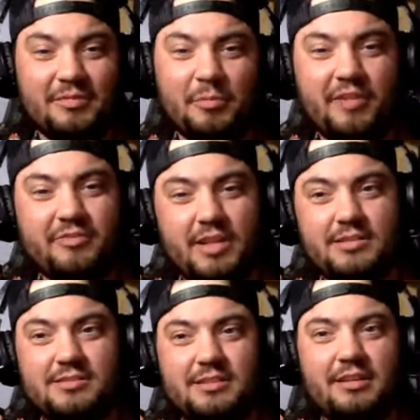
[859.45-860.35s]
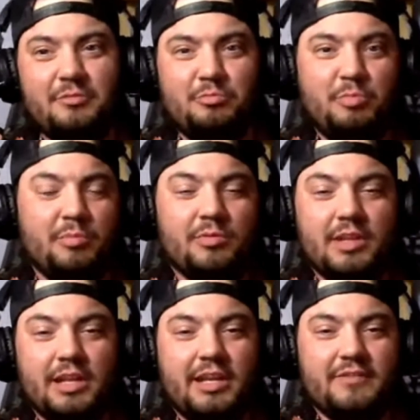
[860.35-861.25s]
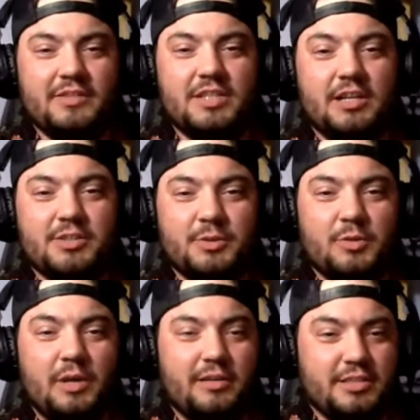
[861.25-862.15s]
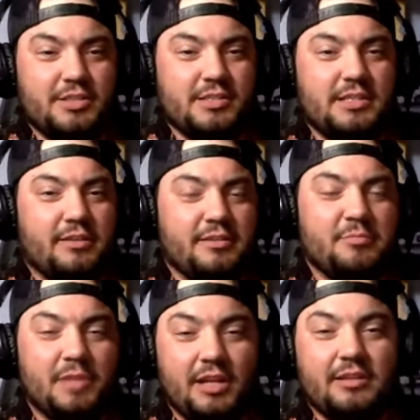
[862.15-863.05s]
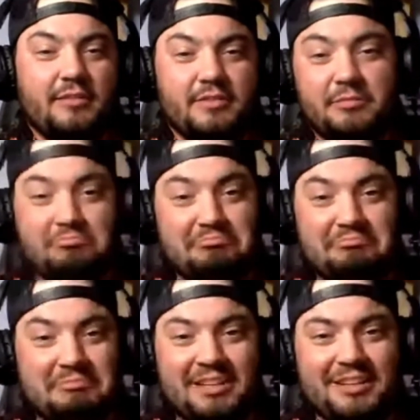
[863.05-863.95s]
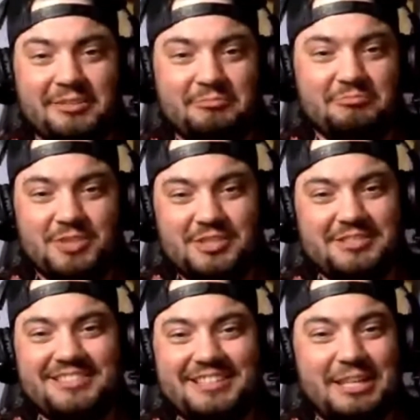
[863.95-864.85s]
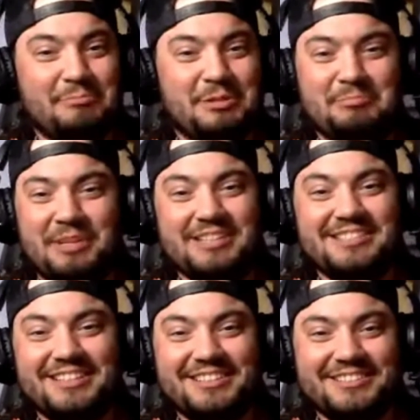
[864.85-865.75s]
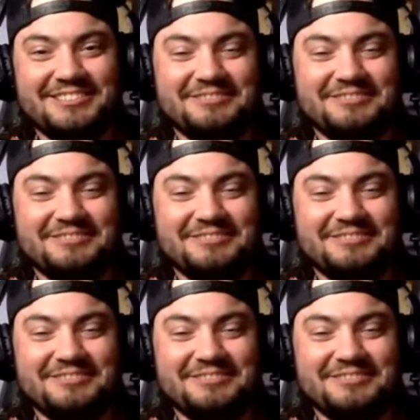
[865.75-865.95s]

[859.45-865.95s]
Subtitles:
my friends and people that I haven't talked to in a while to just tell them that I love them. Just keeping it basic.